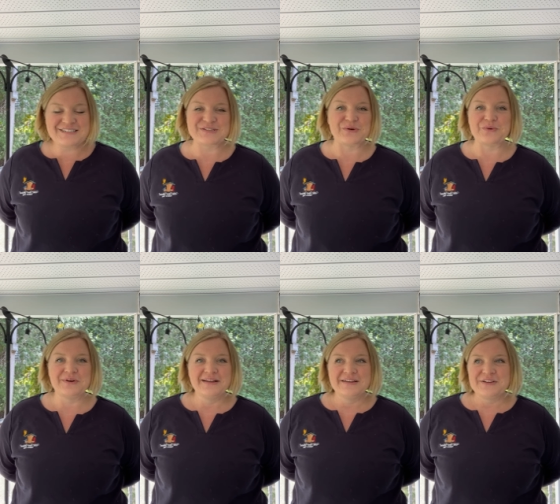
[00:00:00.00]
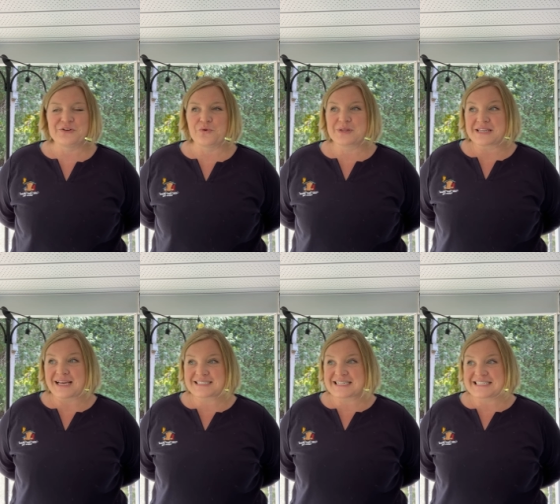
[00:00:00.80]
So with
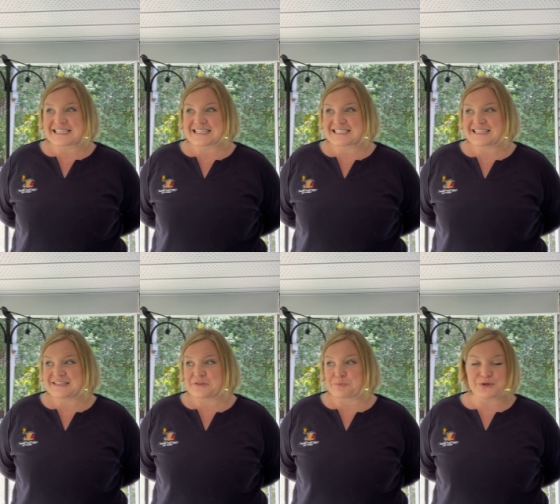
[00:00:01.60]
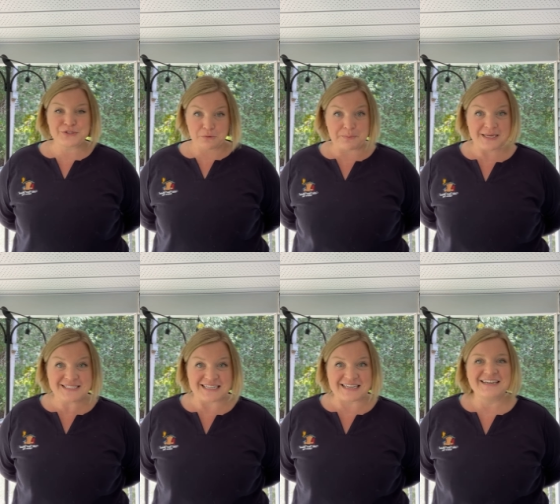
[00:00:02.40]
nesting season, birds are
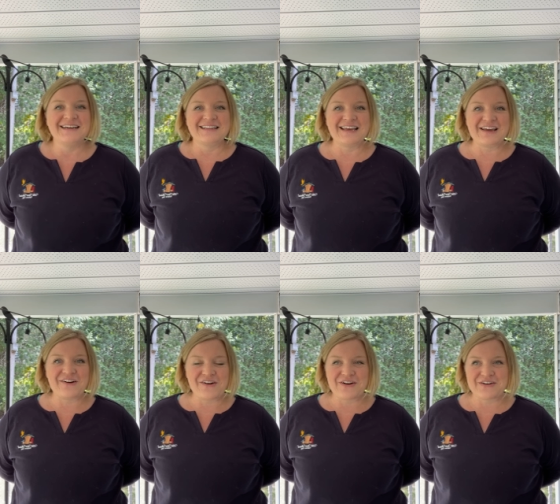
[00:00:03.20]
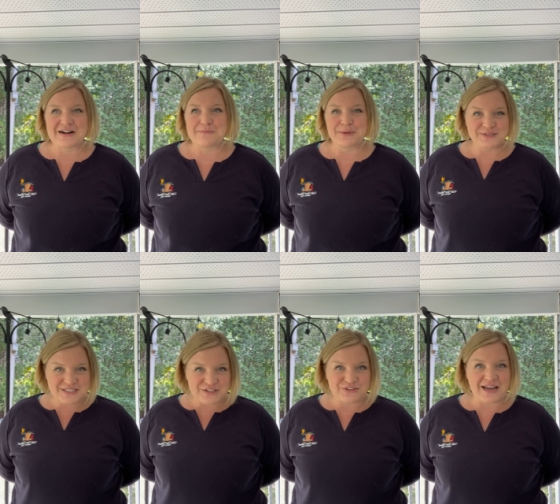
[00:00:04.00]
busy. They are
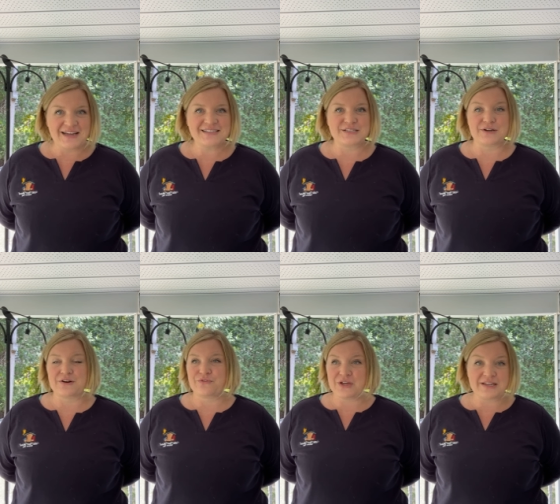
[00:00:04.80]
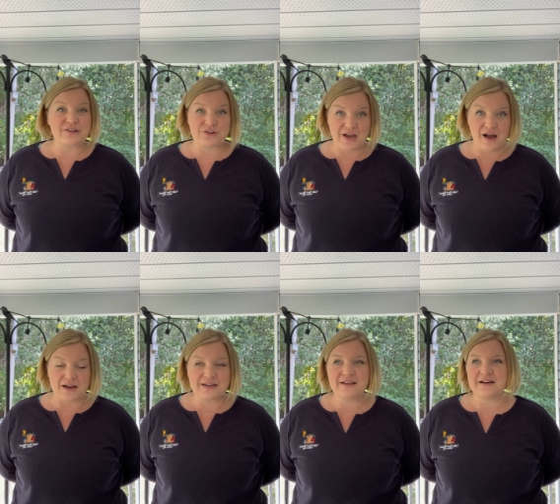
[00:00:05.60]
building their nest. They're feeding their
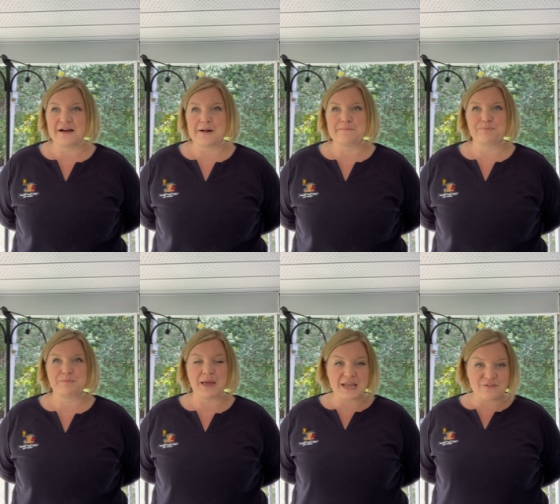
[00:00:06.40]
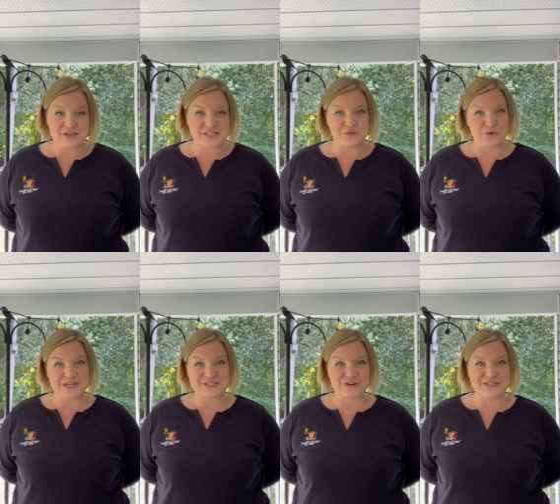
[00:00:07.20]
young. Many of us have already
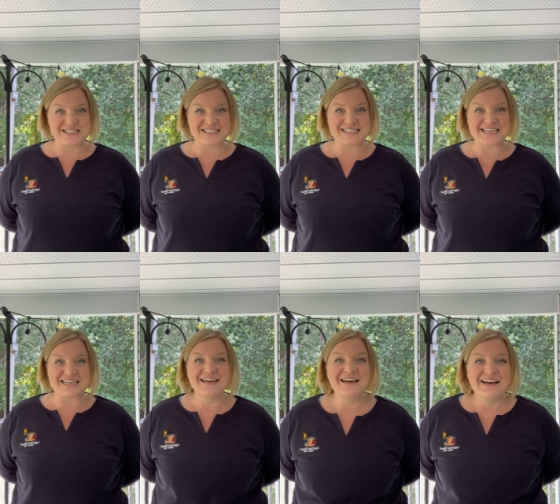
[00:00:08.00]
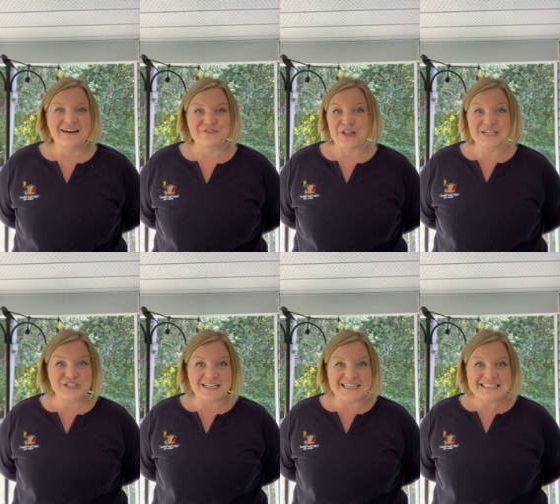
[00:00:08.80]
started to see
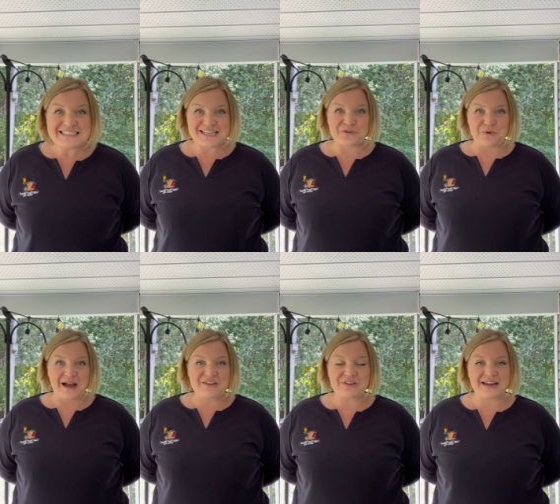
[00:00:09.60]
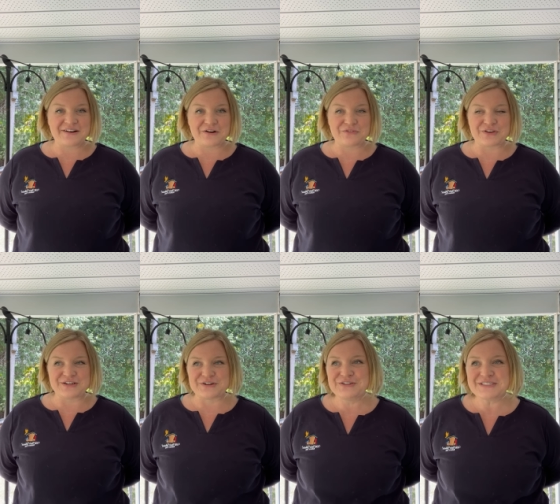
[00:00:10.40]
fledglings arriving at our
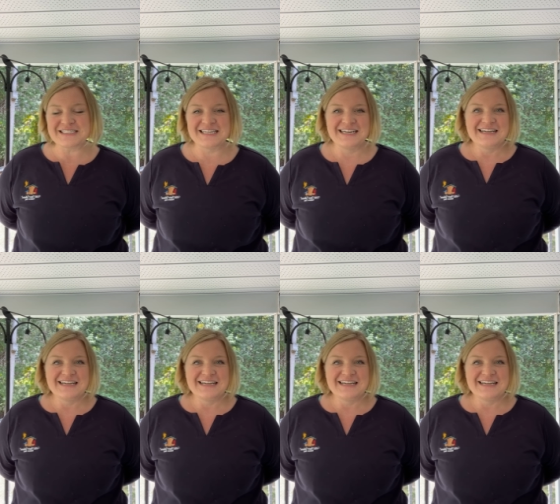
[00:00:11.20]
feeders.